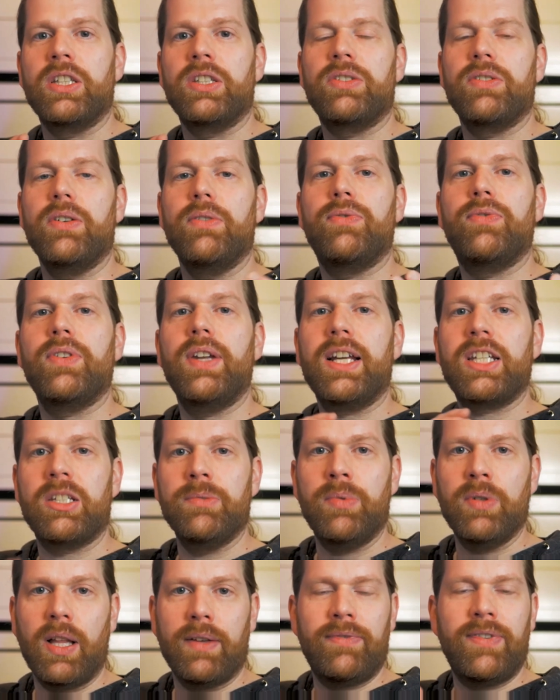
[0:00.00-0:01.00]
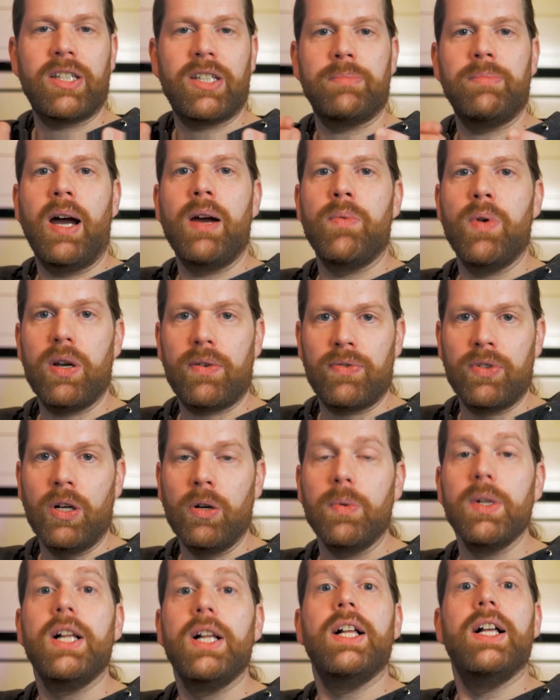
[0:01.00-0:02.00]
it's flexible and fits my
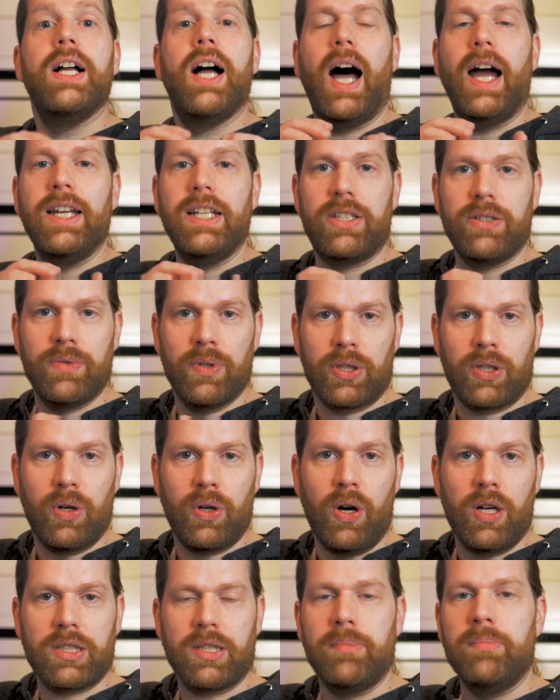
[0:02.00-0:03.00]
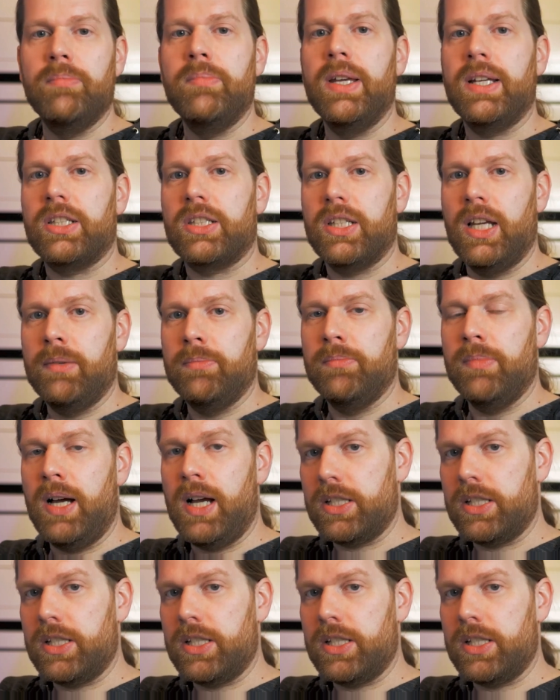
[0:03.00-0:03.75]
workflow. I need to record, mix and